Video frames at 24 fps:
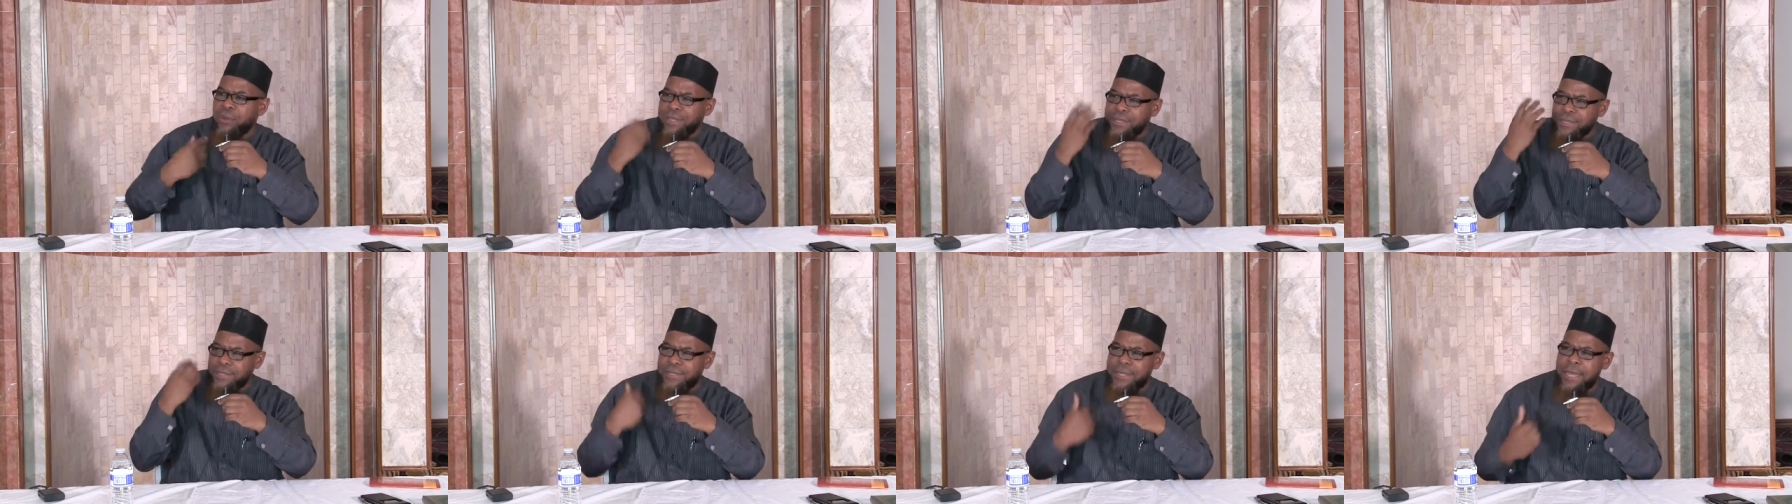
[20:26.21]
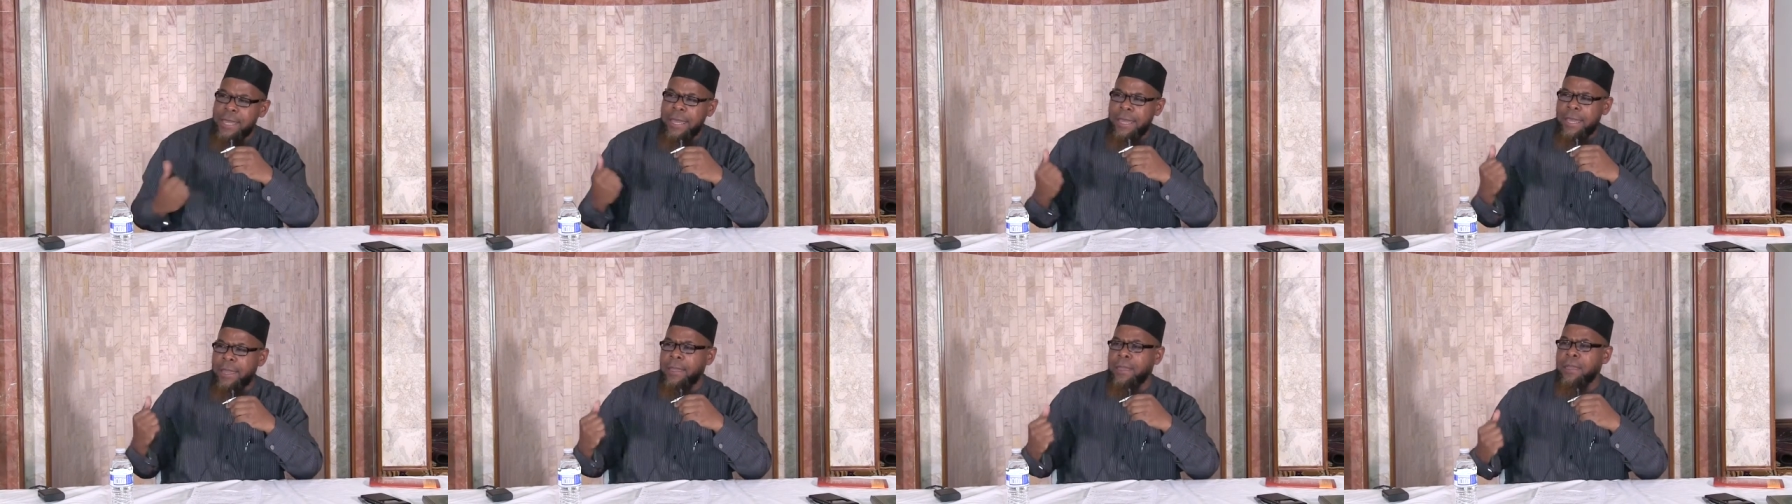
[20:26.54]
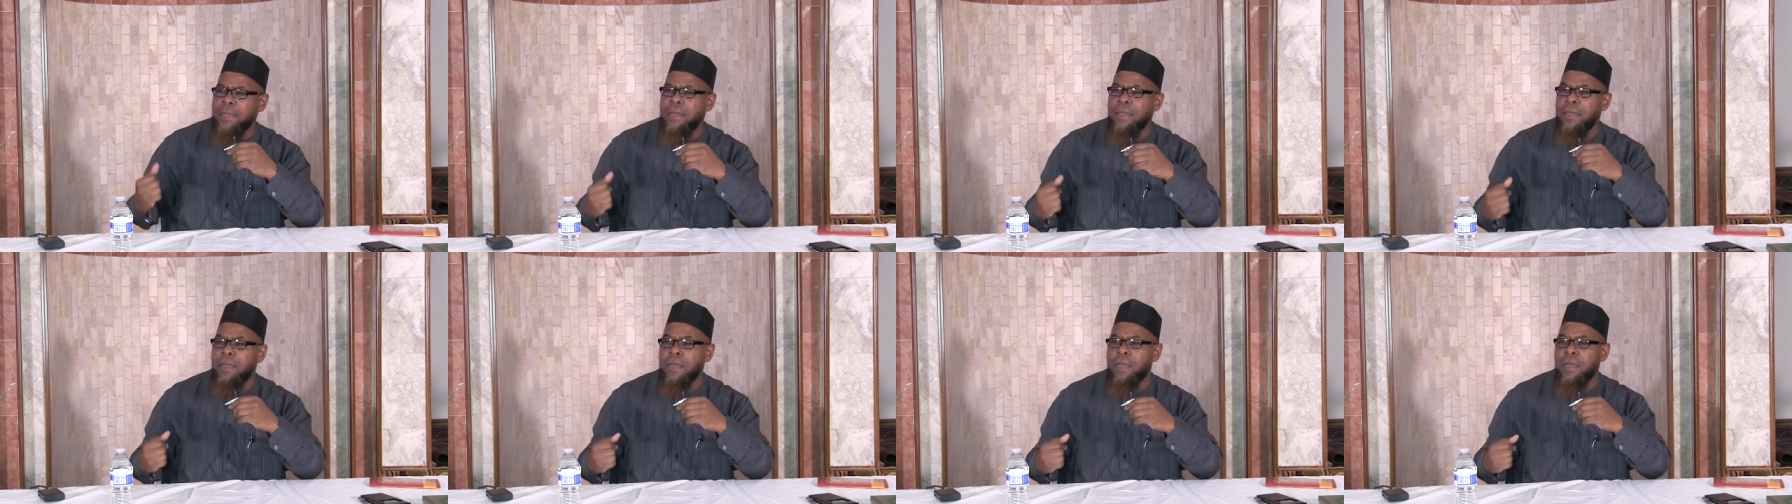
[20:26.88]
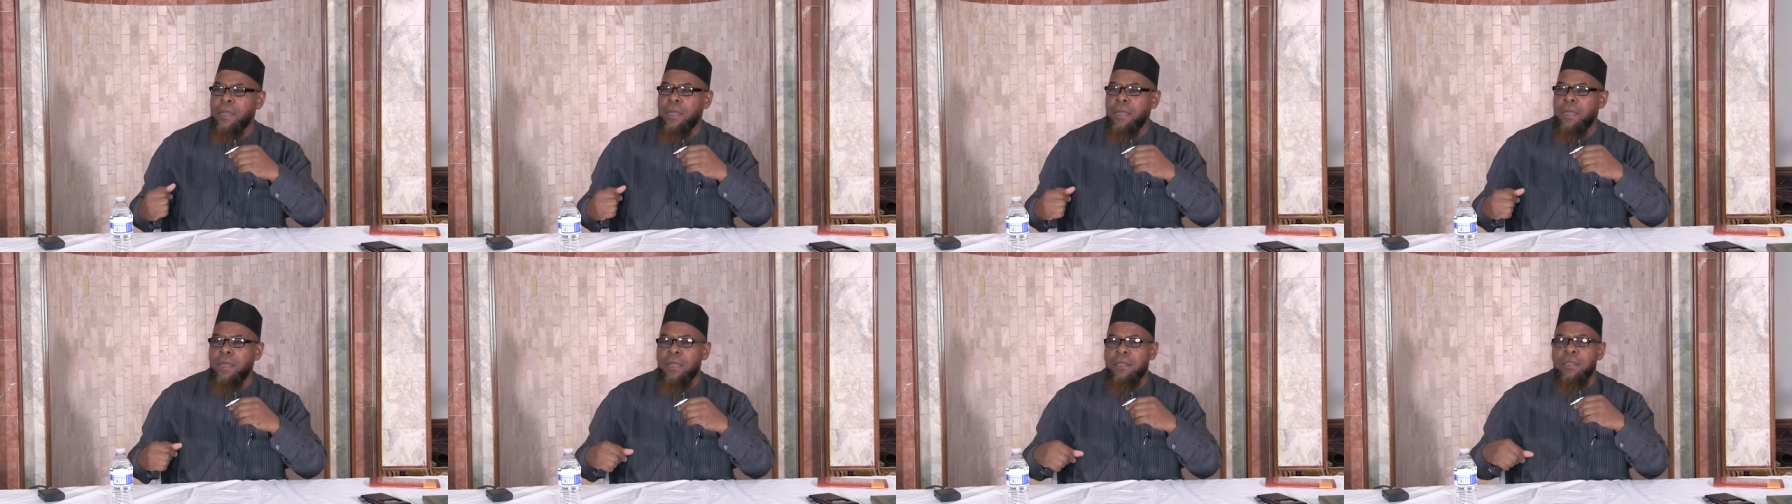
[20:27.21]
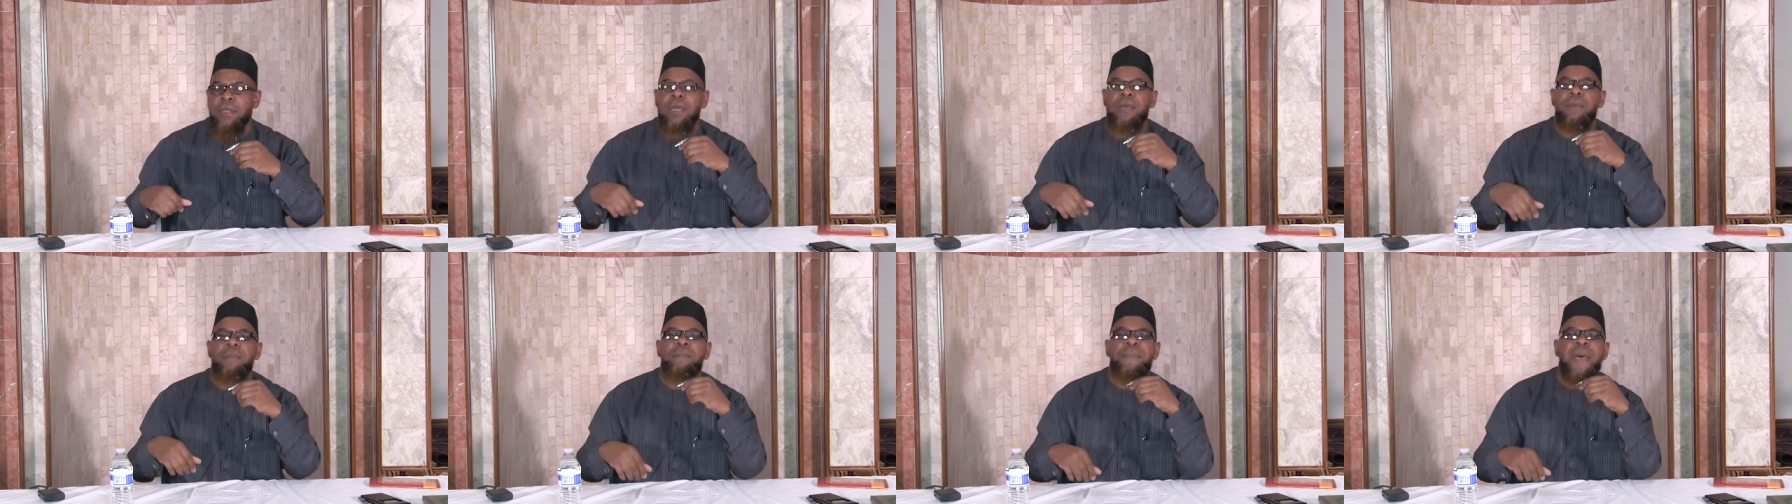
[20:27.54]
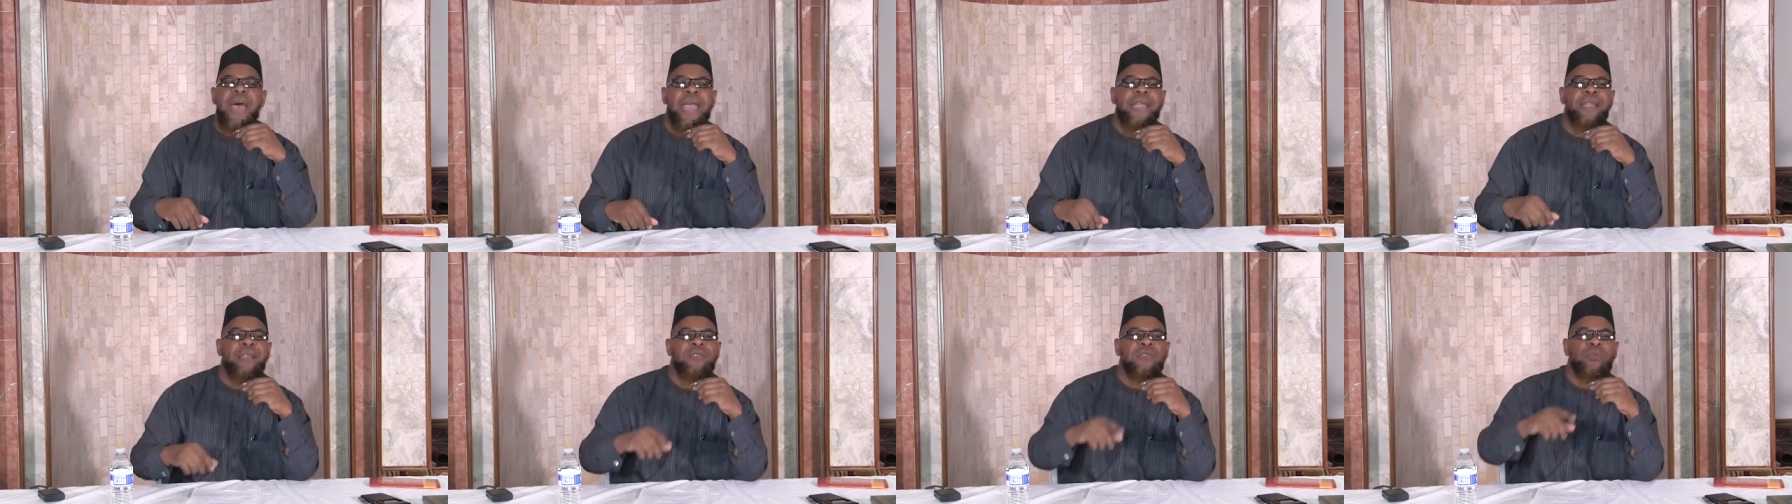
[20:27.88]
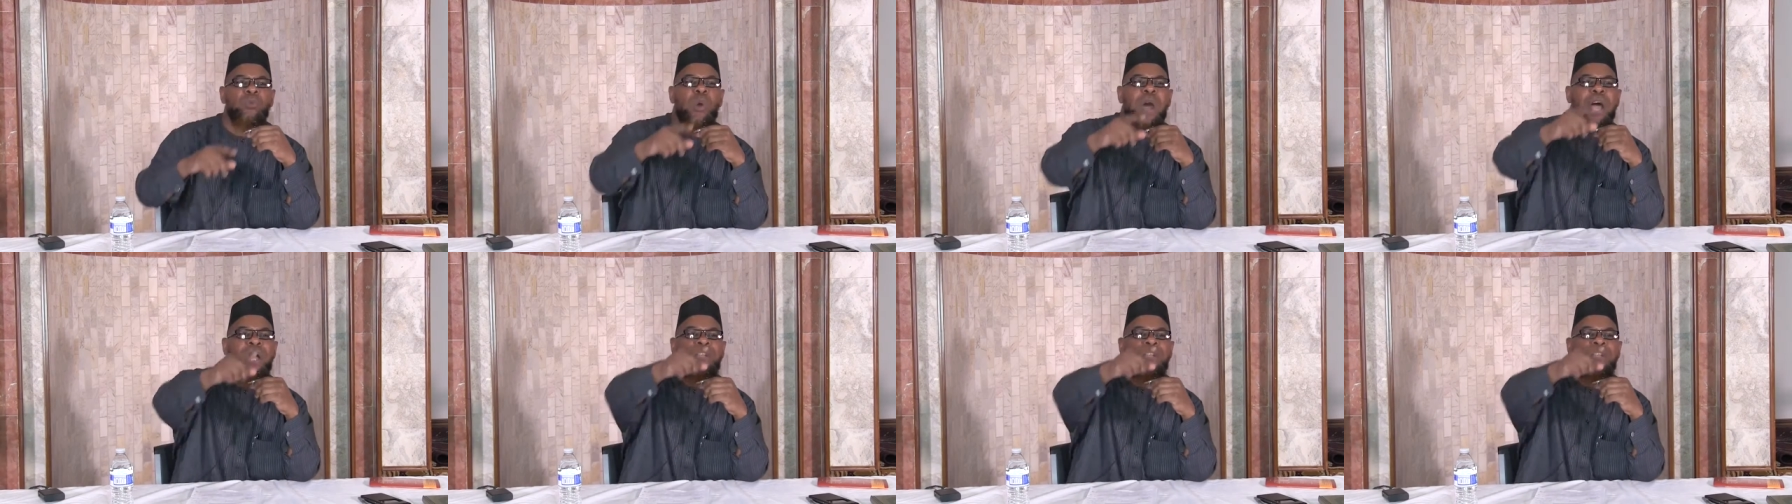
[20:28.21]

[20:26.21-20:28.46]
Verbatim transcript: You could see it. The companions